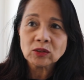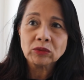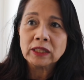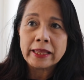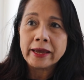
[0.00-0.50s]

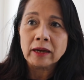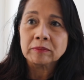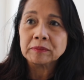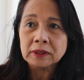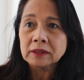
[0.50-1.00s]
with
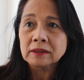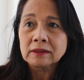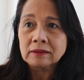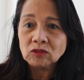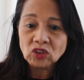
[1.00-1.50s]
lamp,
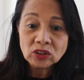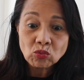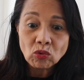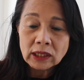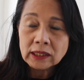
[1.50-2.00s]

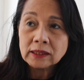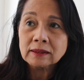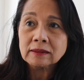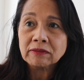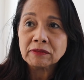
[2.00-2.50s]
just
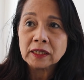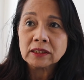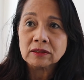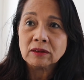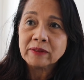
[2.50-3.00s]
one
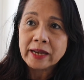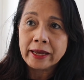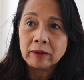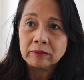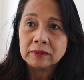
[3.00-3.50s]
flicker of
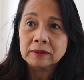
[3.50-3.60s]
lamp.